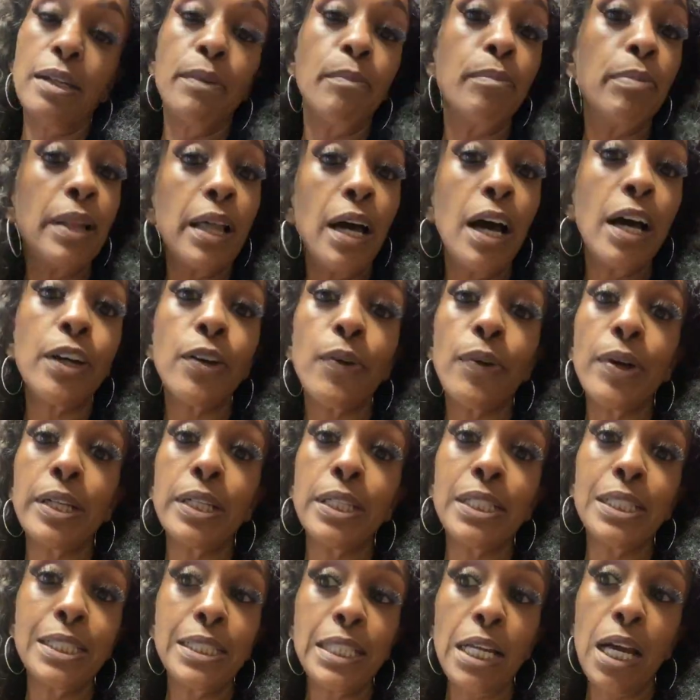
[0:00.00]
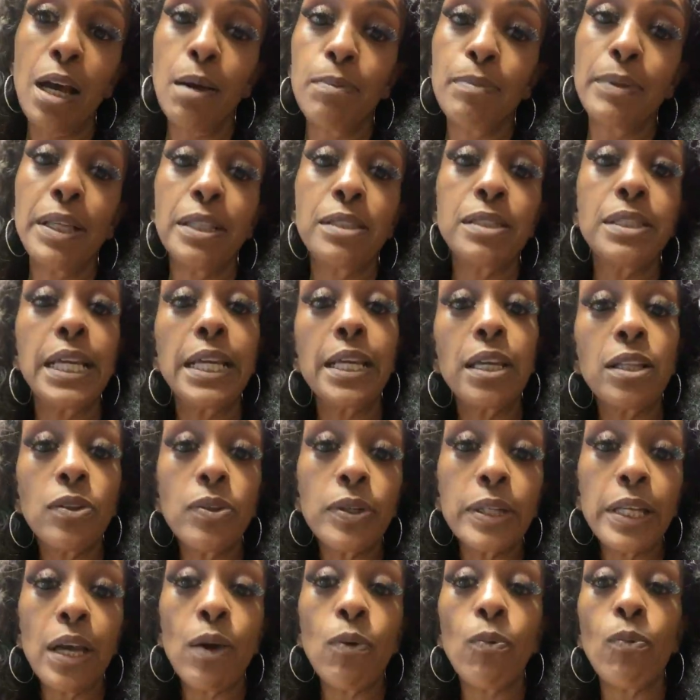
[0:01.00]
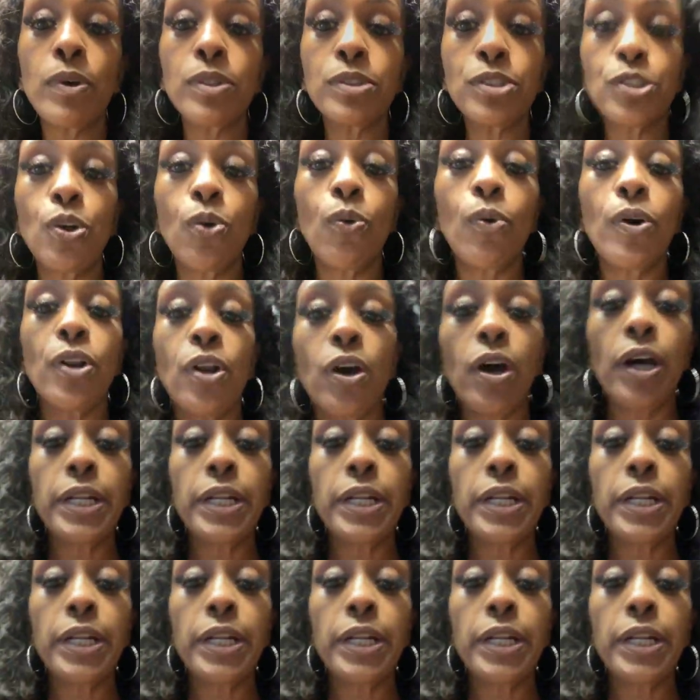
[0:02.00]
block or at a stop, let's take a look at what's going